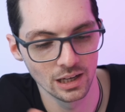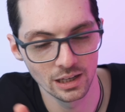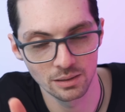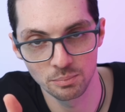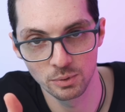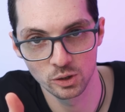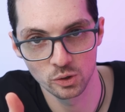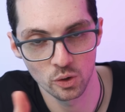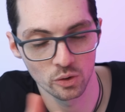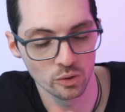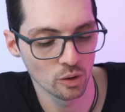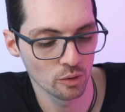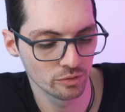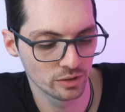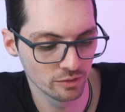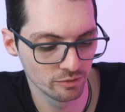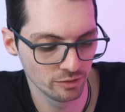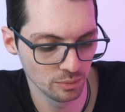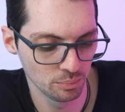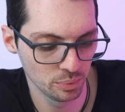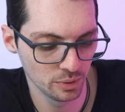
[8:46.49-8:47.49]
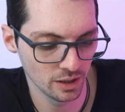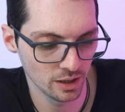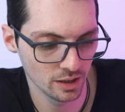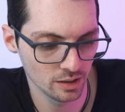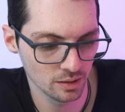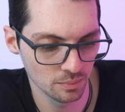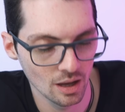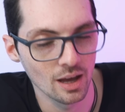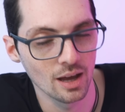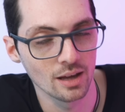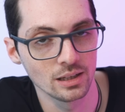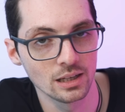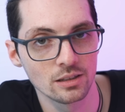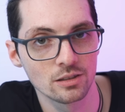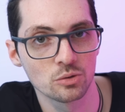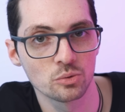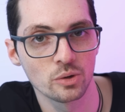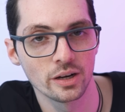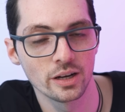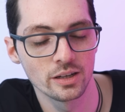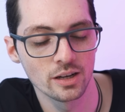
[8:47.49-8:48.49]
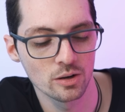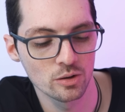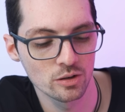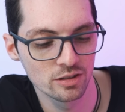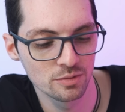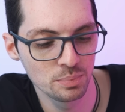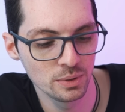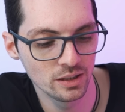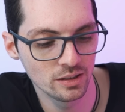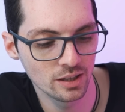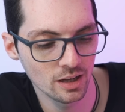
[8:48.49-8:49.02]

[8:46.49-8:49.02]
Let me turn off the VPN and let's run another speed